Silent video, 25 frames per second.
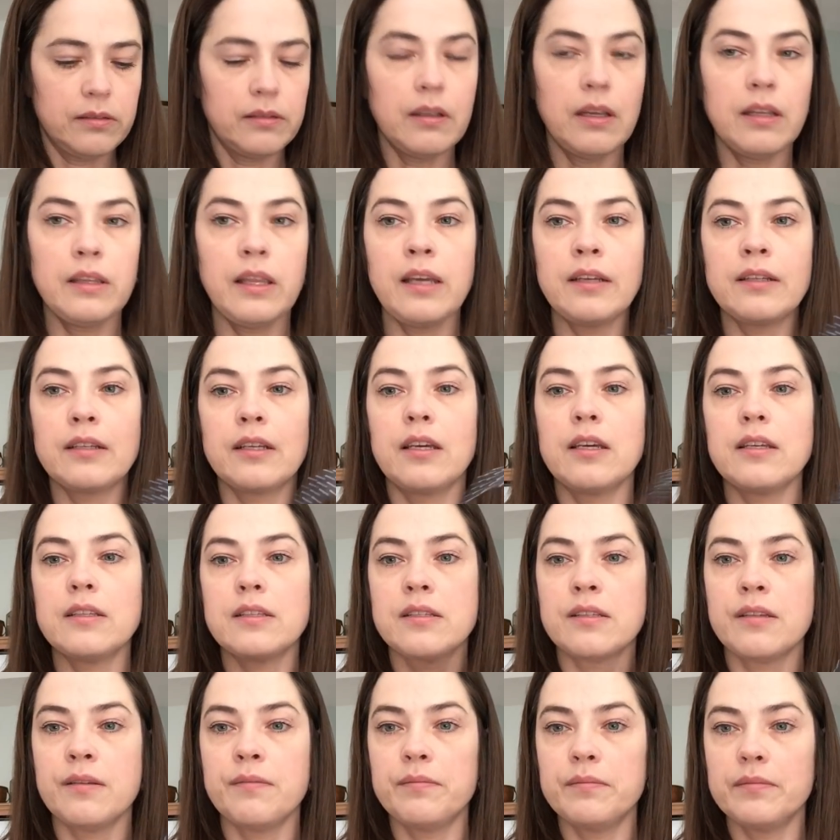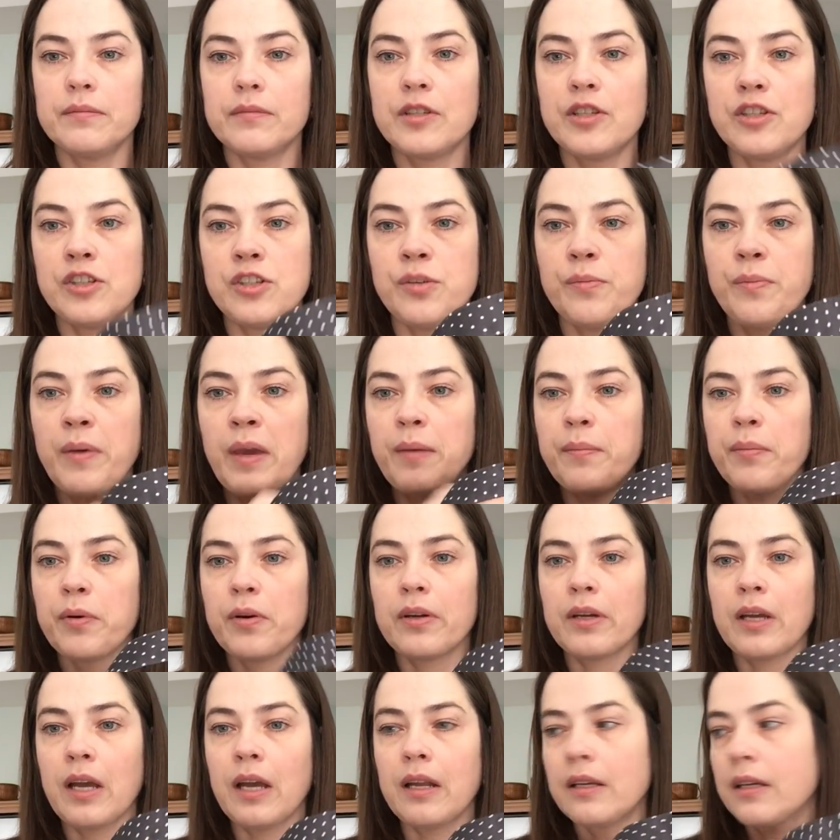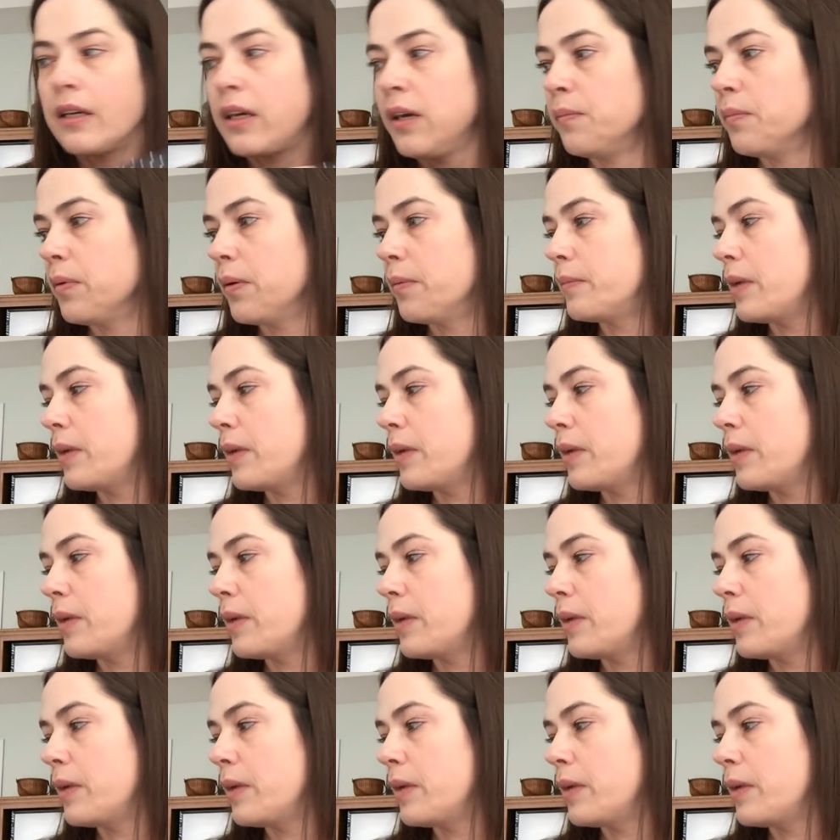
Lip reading: I'd like to get some tissue paper and kind of keep them